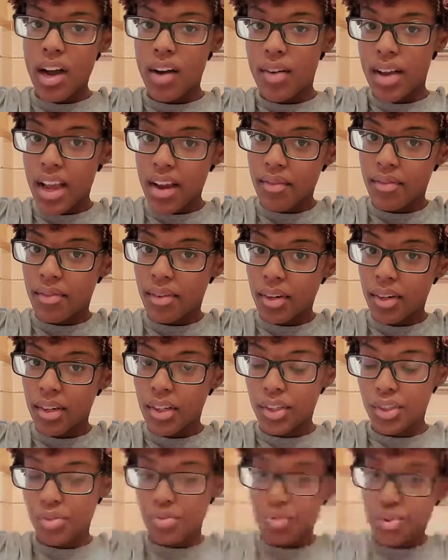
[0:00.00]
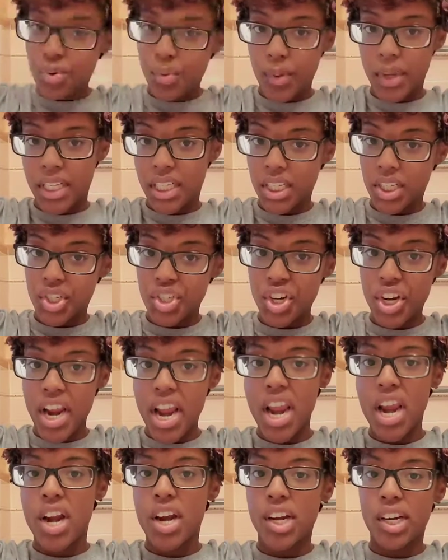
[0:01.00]
however you twist your
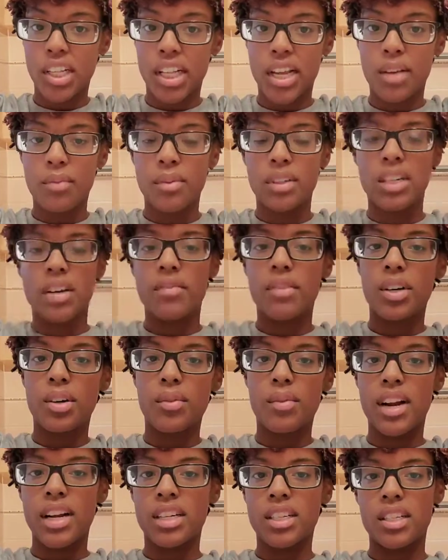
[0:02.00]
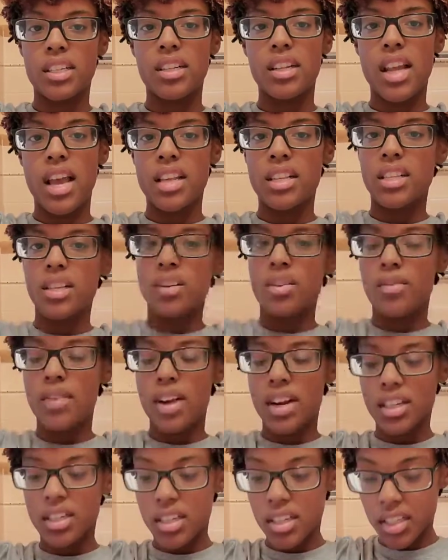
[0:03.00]
hair, like whichever direction, that's the
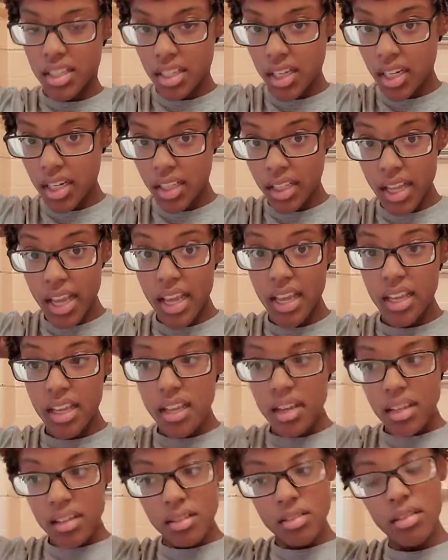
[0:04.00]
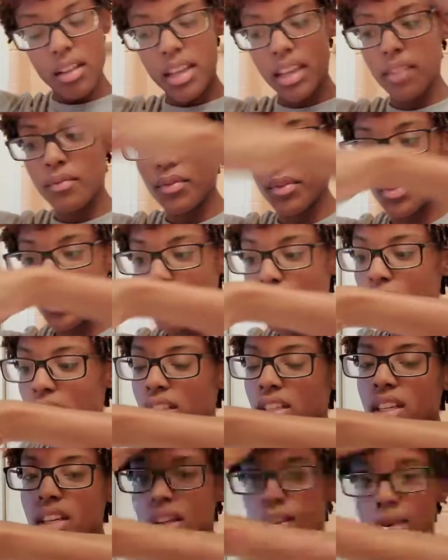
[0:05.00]
direction it's gonna lay. So like if you
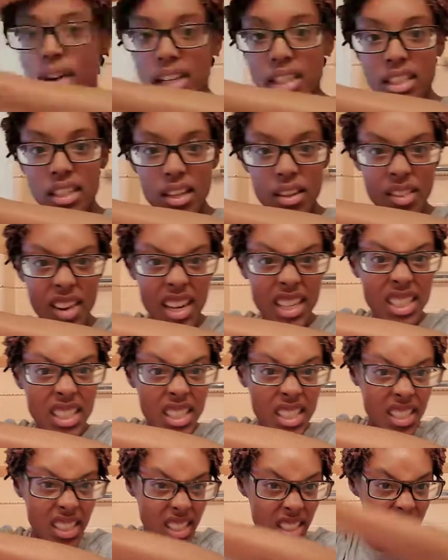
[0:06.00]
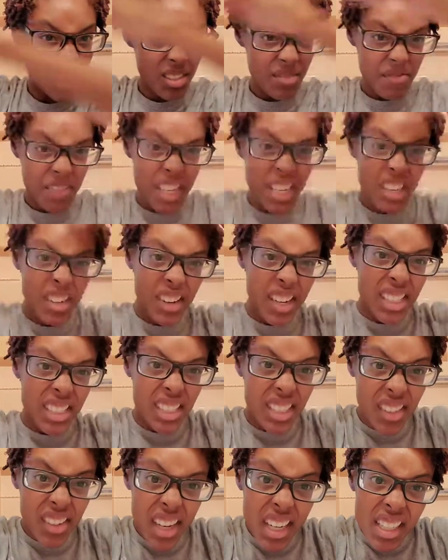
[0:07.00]
twist it a crazy direction, it's gonna be a
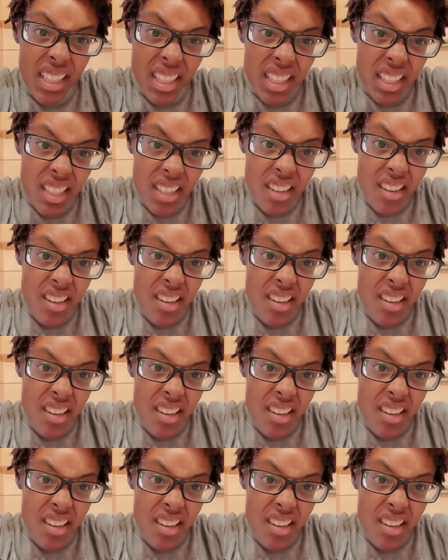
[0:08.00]
crazy direction.